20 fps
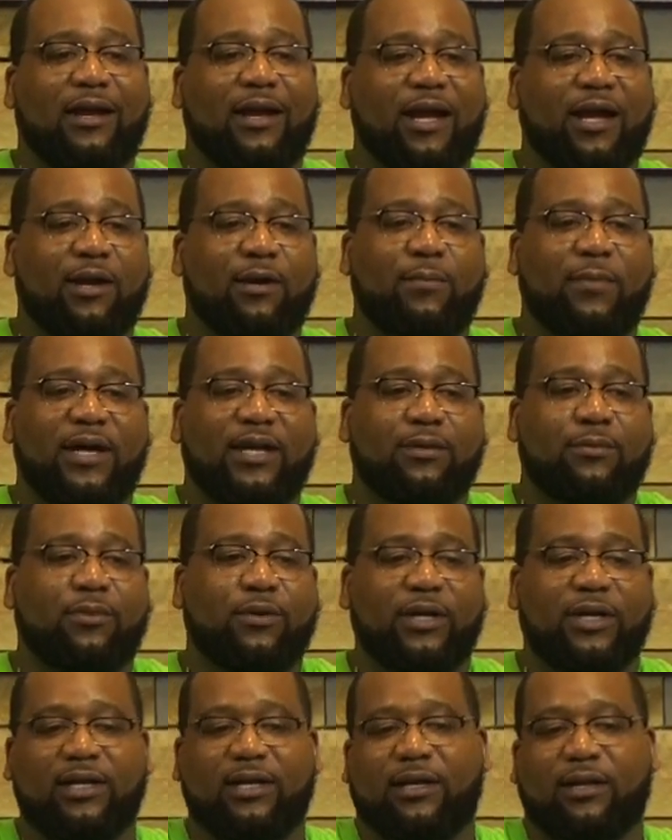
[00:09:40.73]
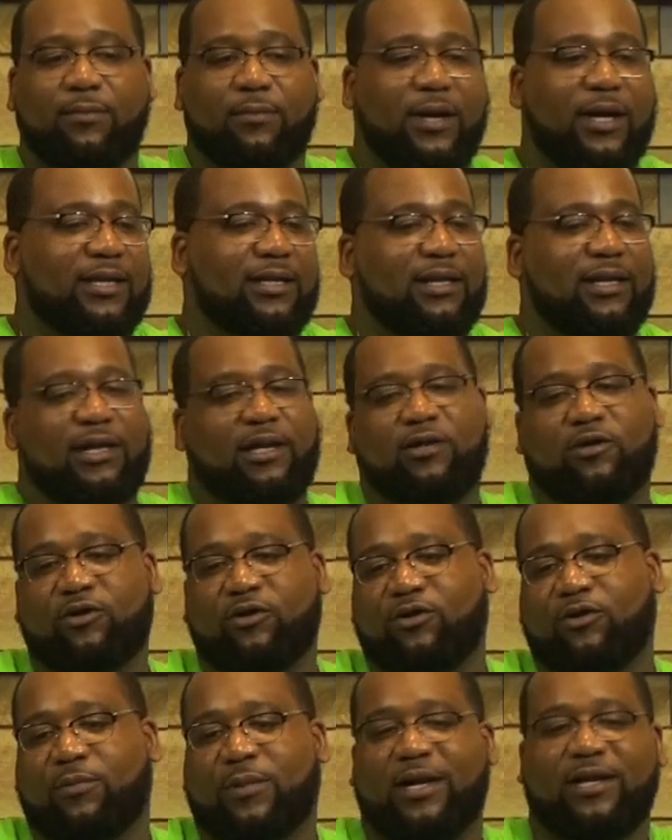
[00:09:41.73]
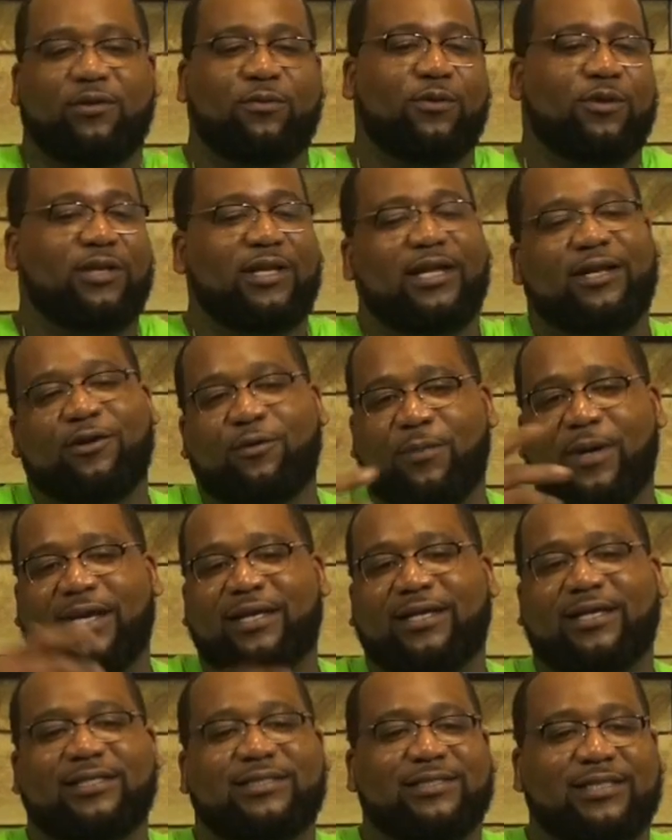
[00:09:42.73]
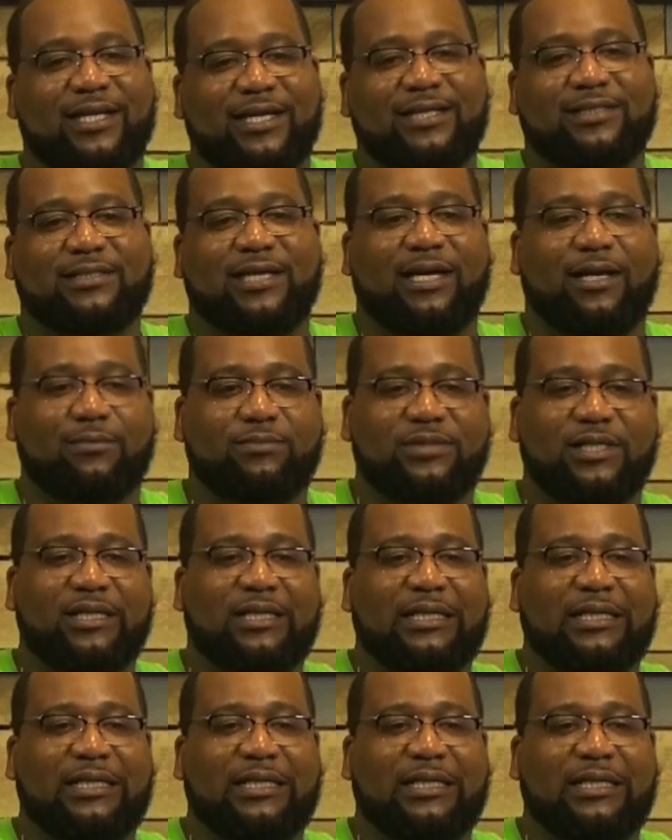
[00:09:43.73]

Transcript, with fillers: Everybody bringing everybody down. Don't nobody want to let nobody get to that top.